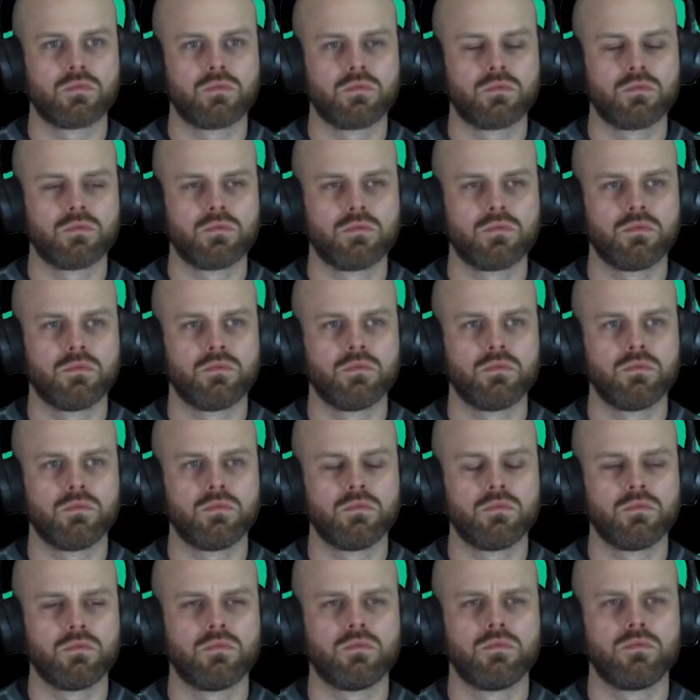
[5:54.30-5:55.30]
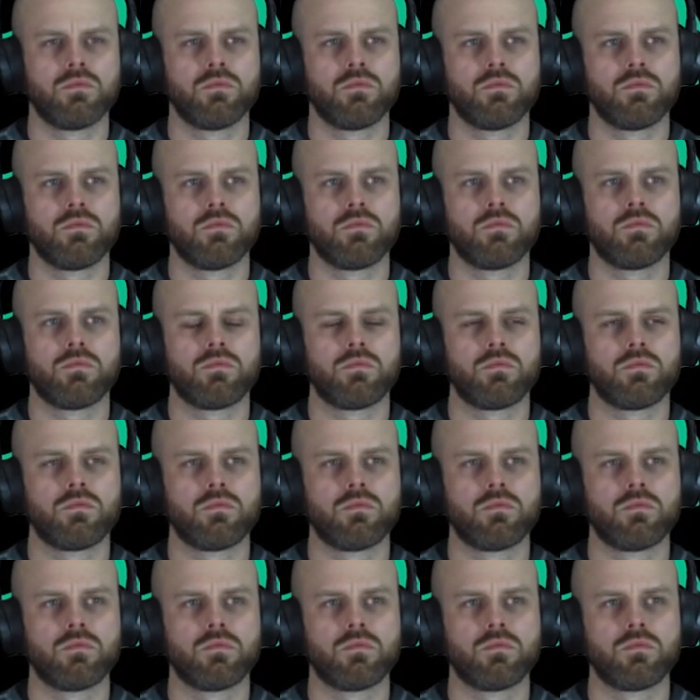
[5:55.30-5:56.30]

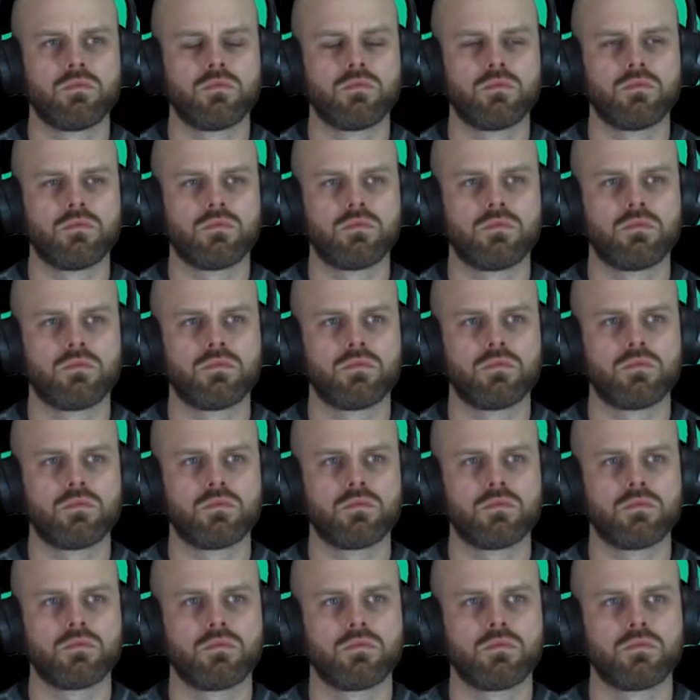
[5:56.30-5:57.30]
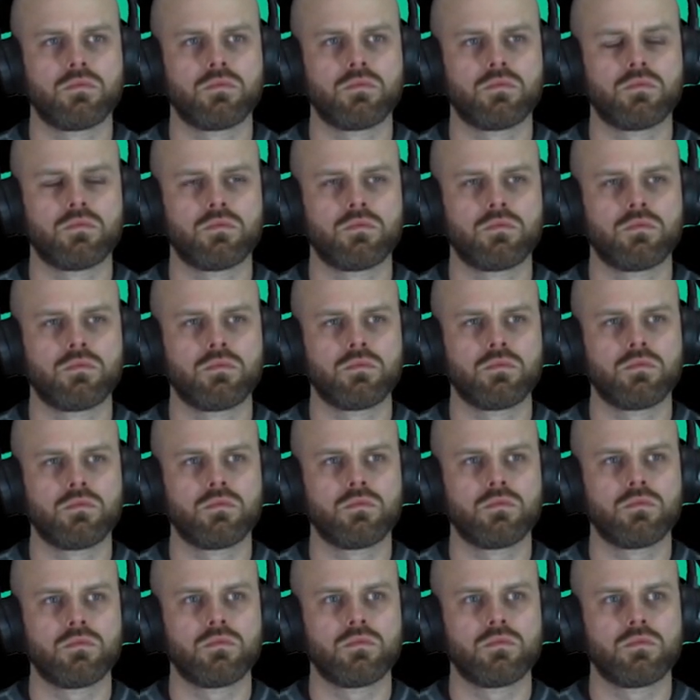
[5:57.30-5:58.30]

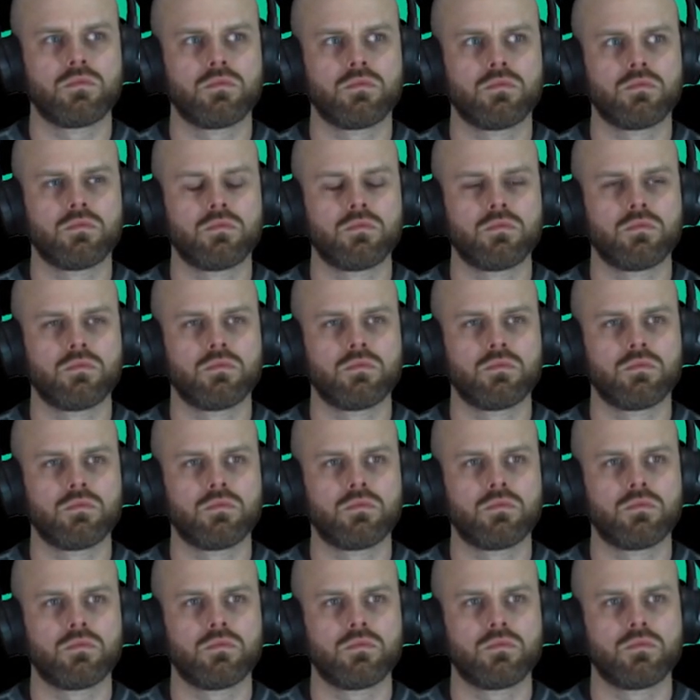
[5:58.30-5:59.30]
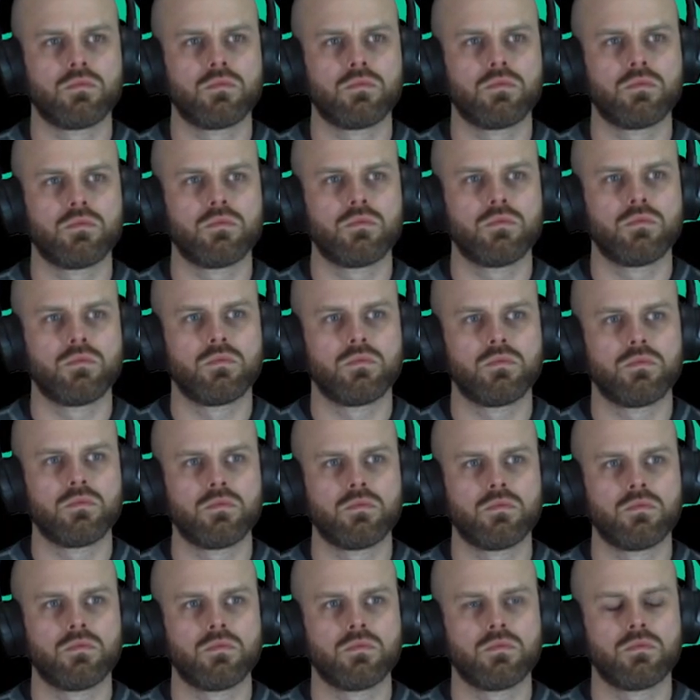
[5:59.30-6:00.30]

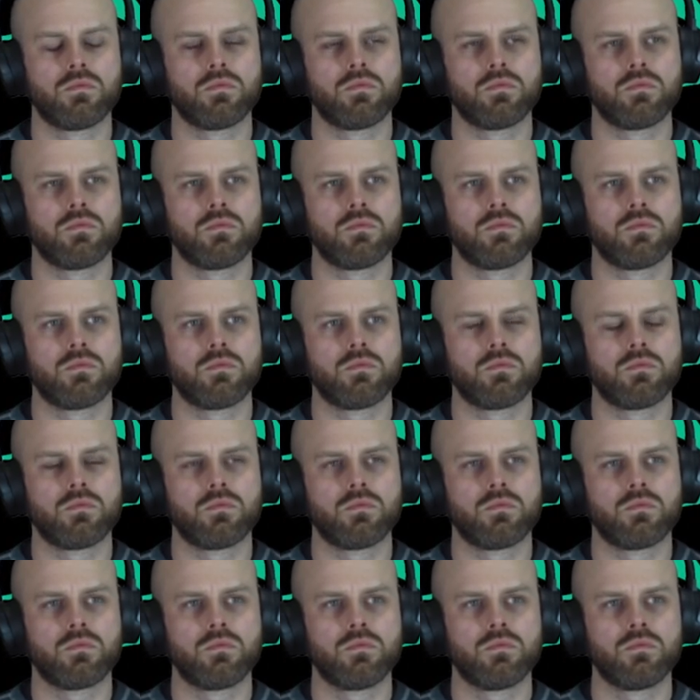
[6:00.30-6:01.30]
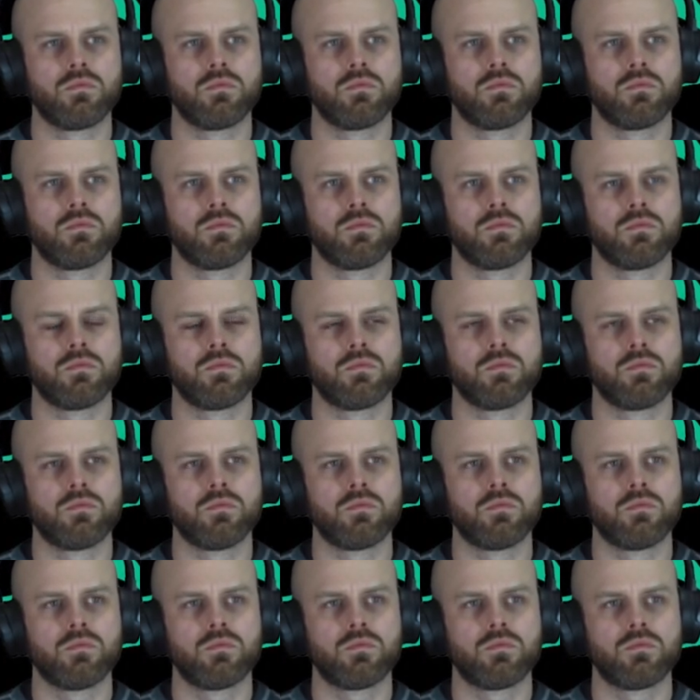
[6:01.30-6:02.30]
This person isn't speaking.